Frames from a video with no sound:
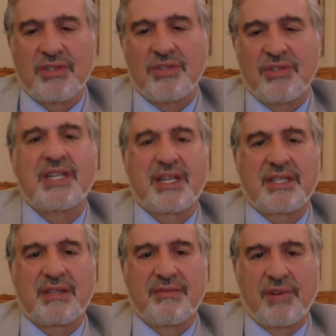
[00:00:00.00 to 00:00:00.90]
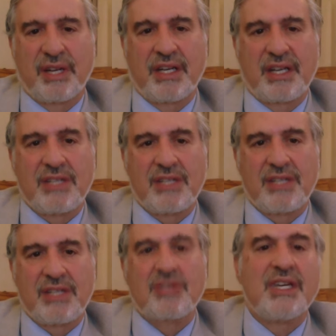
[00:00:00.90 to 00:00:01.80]
gives you a sense of what
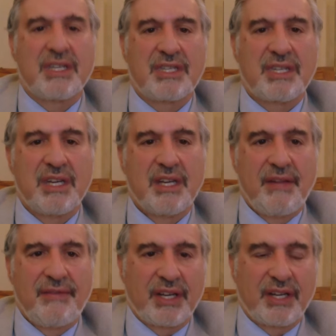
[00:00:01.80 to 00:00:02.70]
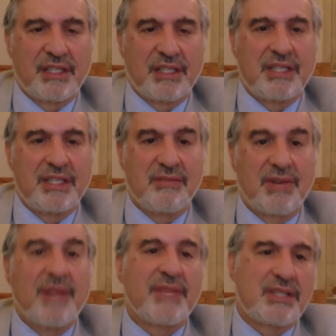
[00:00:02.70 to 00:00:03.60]
history is, to see the
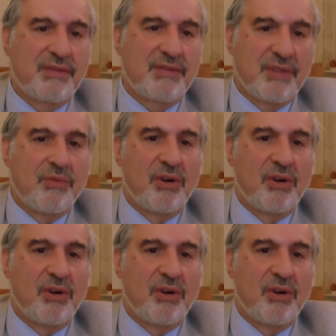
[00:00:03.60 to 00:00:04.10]
remnants of the